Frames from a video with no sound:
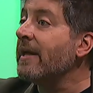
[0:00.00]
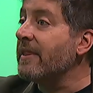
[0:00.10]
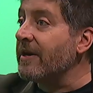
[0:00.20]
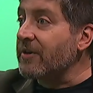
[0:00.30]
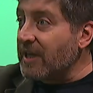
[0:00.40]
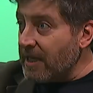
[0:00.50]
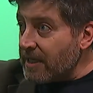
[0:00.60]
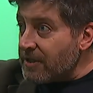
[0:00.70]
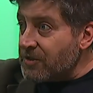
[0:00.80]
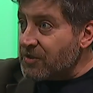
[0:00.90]
Their
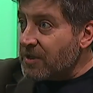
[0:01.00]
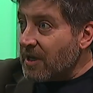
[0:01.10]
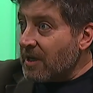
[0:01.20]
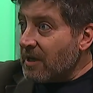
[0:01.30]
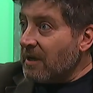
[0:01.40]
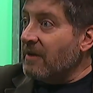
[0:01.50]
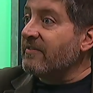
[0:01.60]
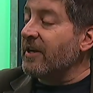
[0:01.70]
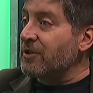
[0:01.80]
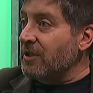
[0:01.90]
kids
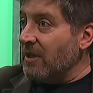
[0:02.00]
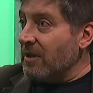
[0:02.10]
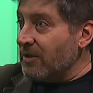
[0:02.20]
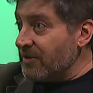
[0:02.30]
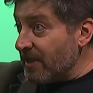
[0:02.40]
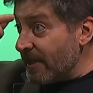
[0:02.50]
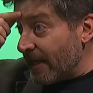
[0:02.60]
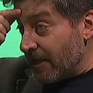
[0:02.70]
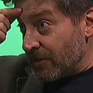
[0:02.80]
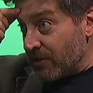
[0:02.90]
eventually learned that they
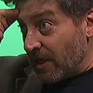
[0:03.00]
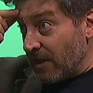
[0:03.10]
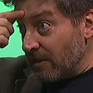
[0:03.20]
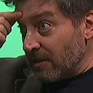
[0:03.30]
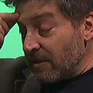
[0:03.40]
could sell